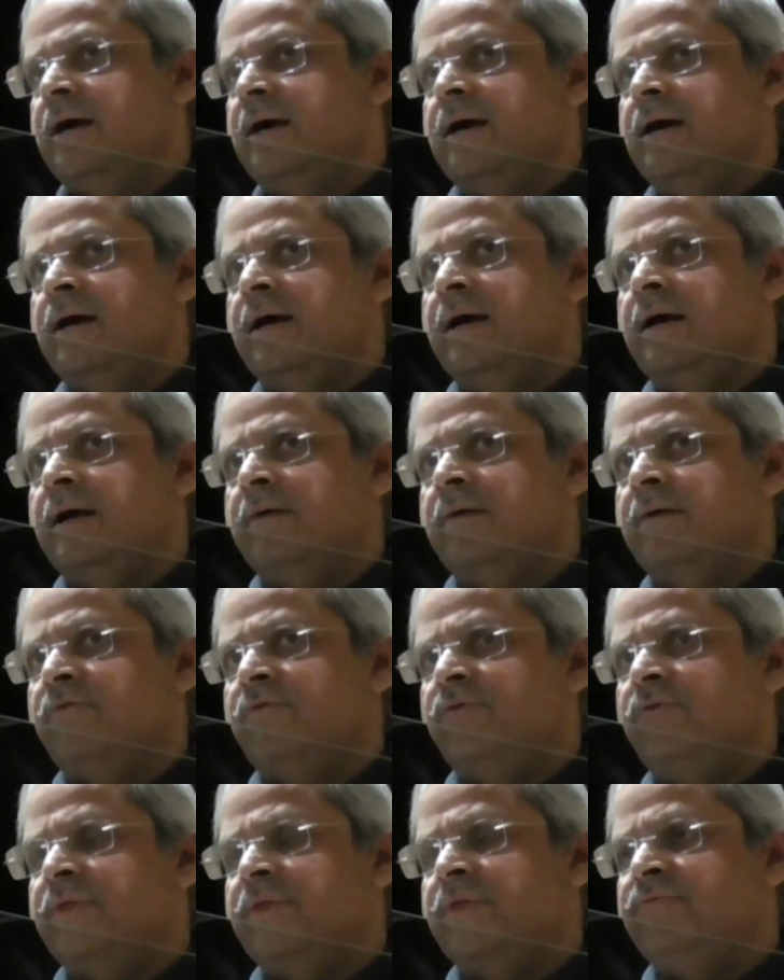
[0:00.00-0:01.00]

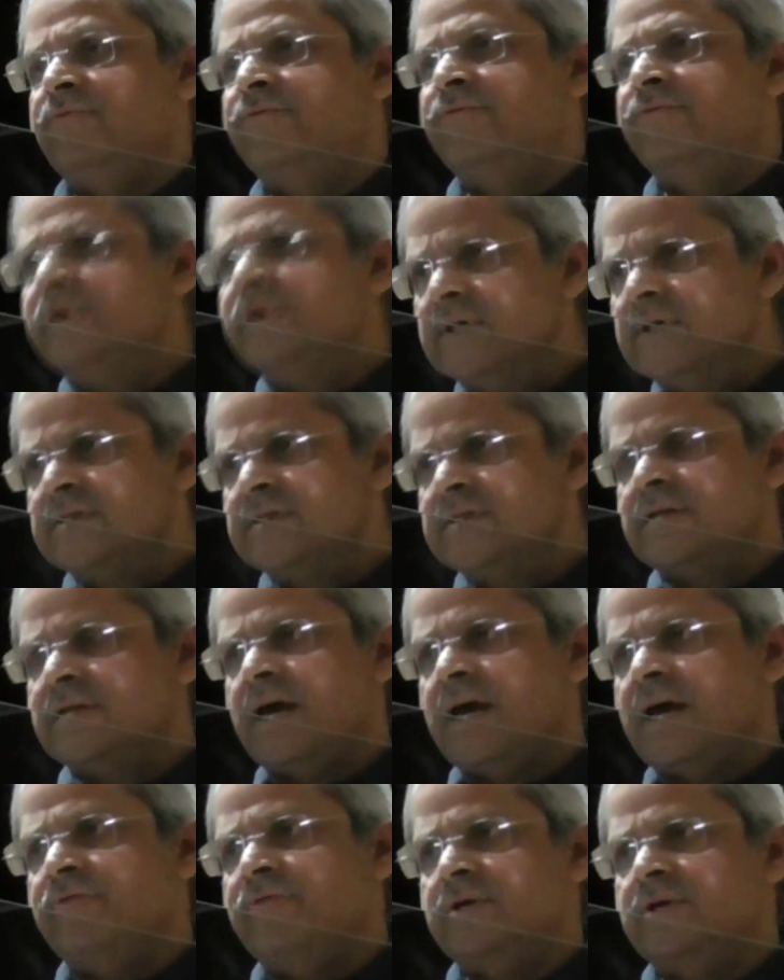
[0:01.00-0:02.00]
the first
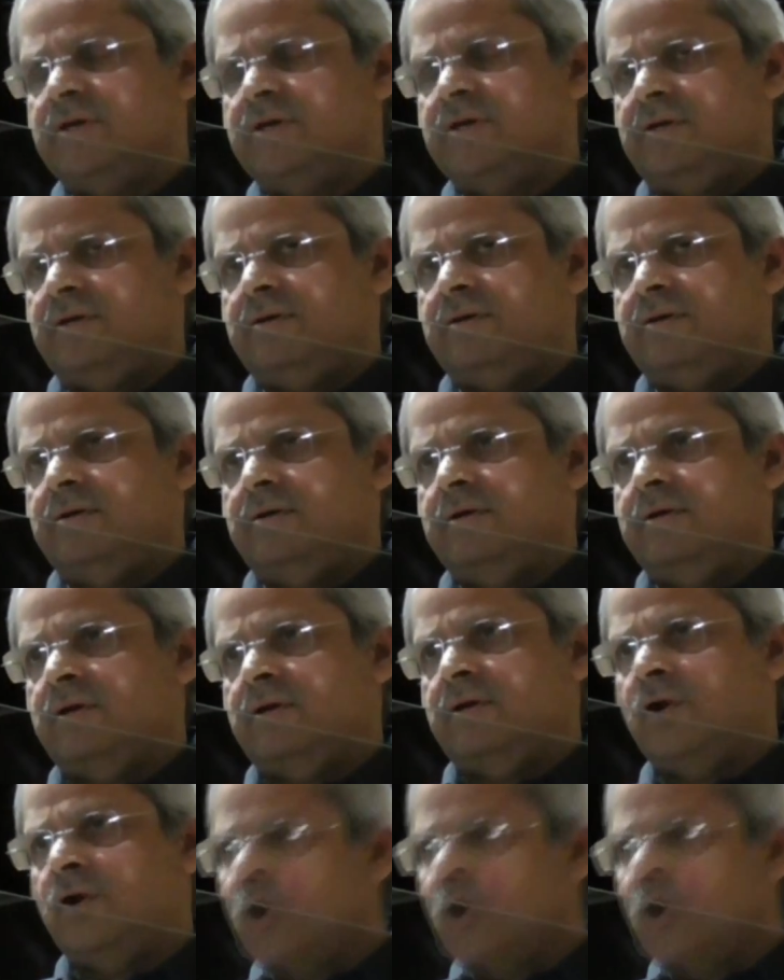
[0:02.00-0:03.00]
ever
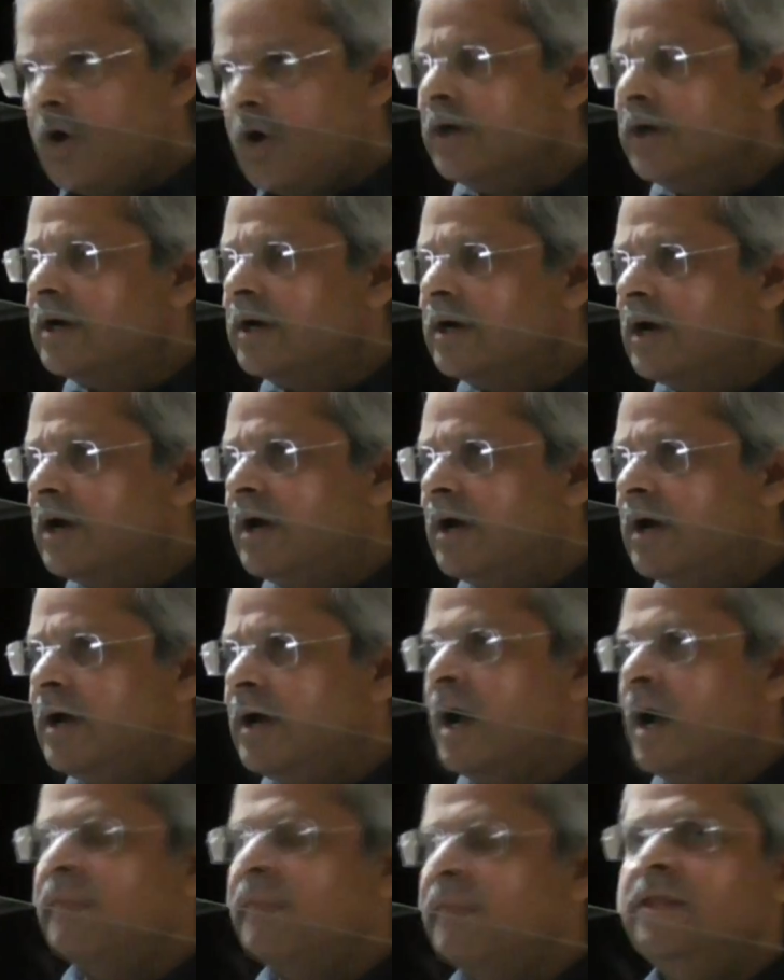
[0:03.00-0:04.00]

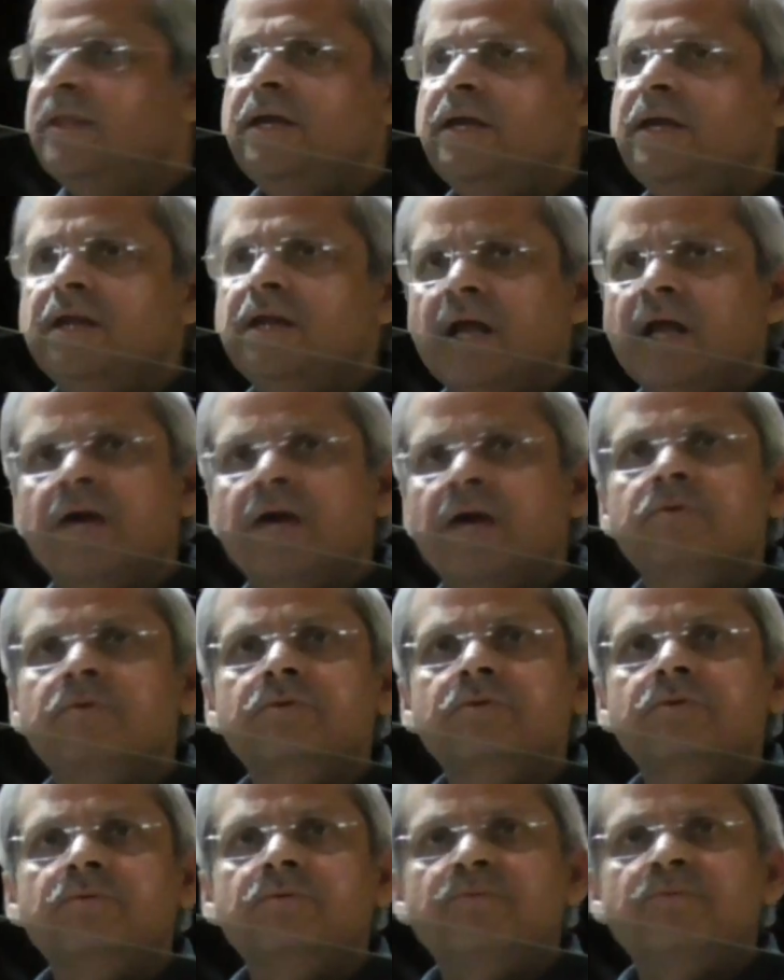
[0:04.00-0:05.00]
non-Gandhi
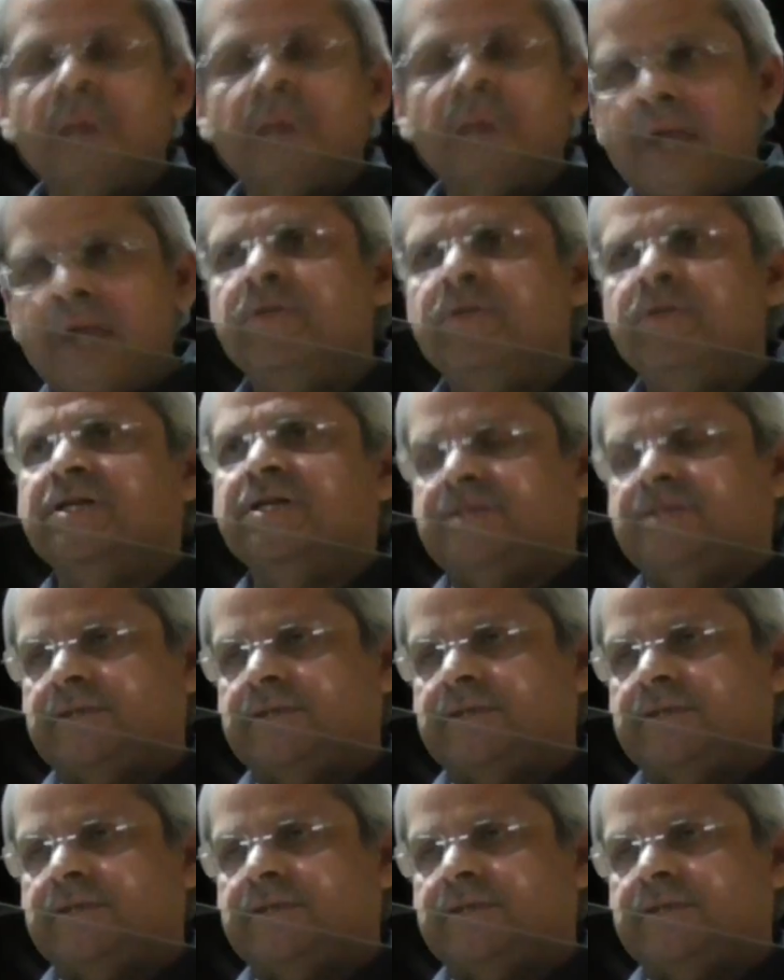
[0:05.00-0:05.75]
Nehru Prime Minister